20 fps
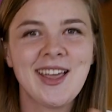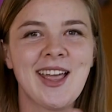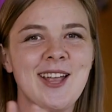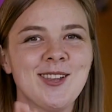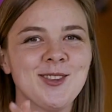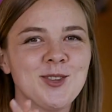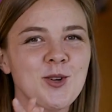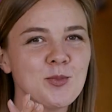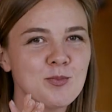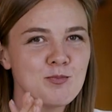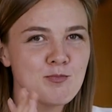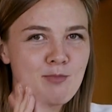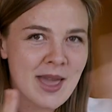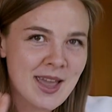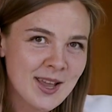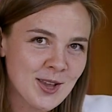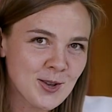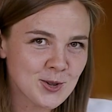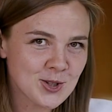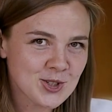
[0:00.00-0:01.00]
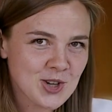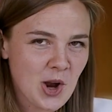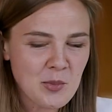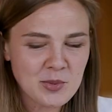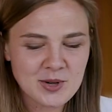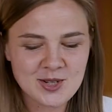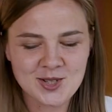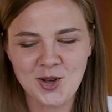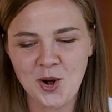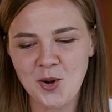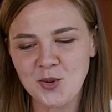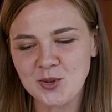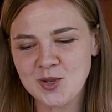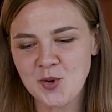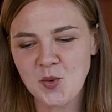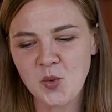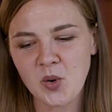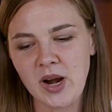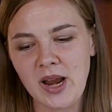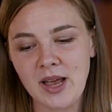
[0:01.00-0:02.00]
and don't make your shoppers go
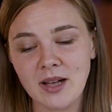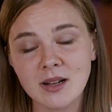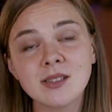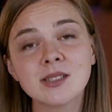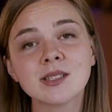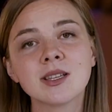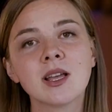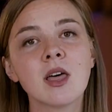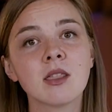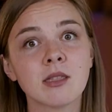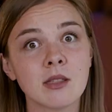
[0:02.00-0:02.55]
somewhere else,